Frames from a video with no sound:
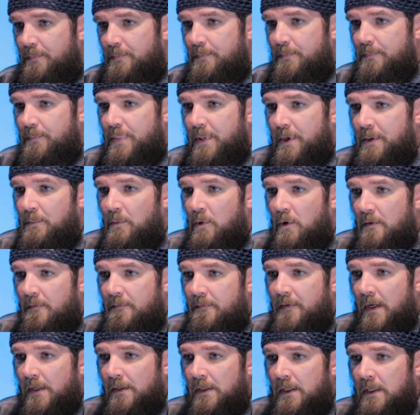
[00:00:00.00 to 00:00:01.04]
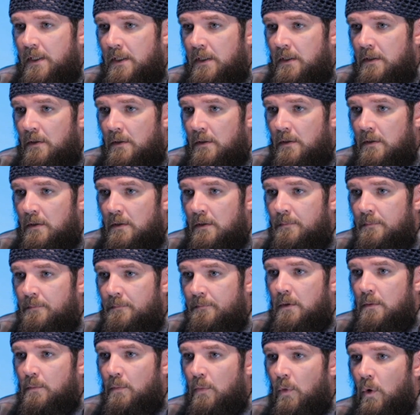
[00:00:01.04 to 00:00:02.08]
be more friendly or
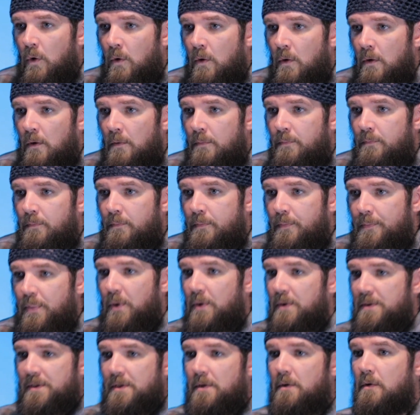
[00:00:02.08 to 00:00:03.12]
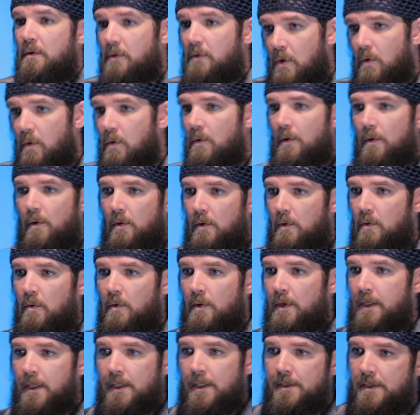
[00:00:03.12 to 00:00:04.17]
more personal goal
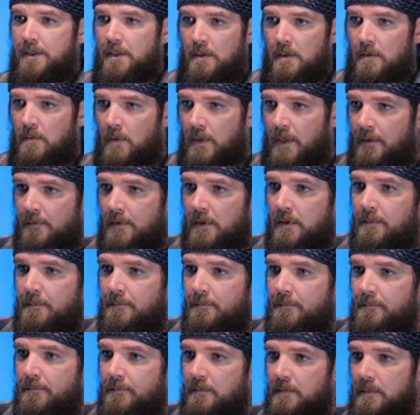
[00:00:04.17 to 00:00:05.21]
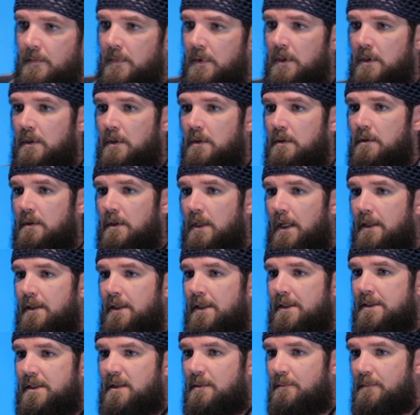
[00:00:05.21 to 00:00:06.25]
oriented or whatever, a lot
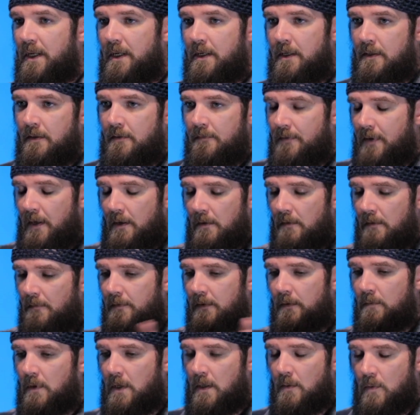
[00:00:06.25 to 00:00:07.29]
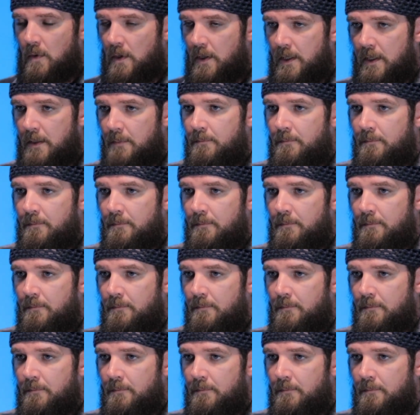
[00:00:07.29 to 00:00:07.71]
less competitive, however you want to word it.